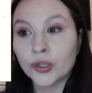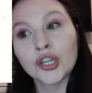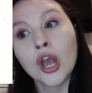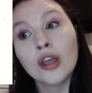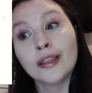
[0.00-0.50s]

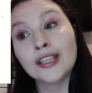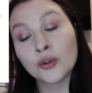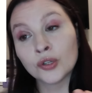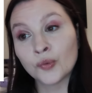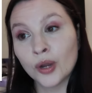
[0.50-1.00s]
which these
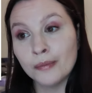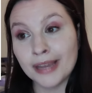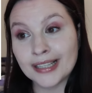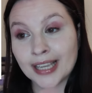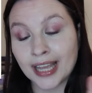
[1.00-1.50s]
shorts were
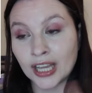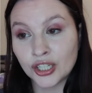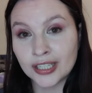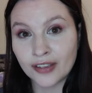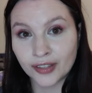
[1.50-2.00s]
amazing, and I
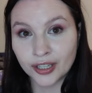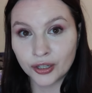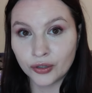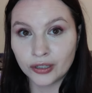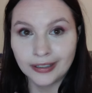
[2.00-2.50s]
should definitely
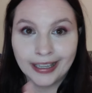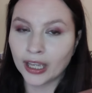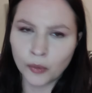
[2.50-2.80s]
include a link.